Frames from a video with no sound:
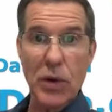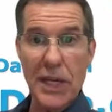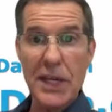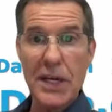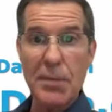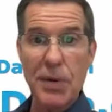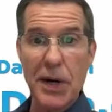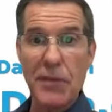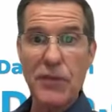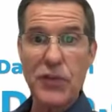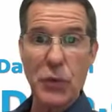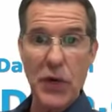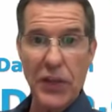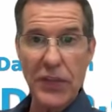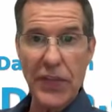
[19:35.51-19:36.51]
get above
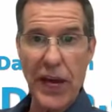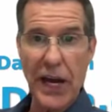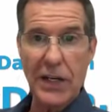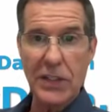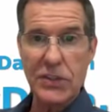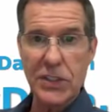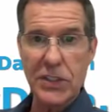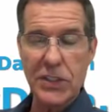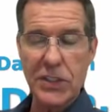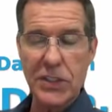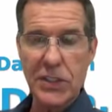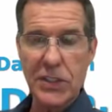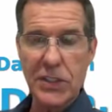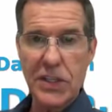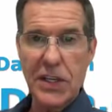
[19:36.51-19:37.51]
3,000.
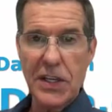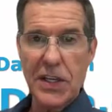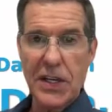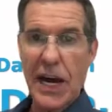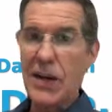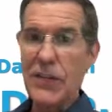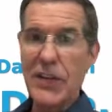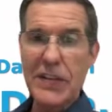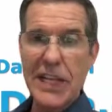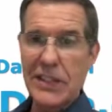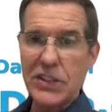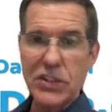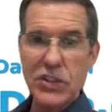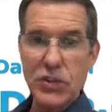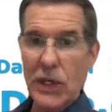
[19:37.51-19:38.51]
I don't think
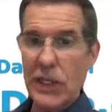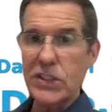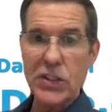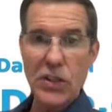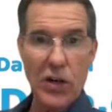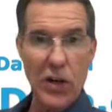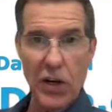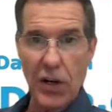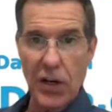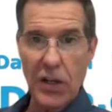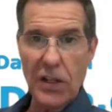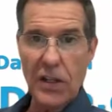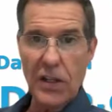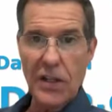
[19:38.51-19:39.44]
that's a stretch at all.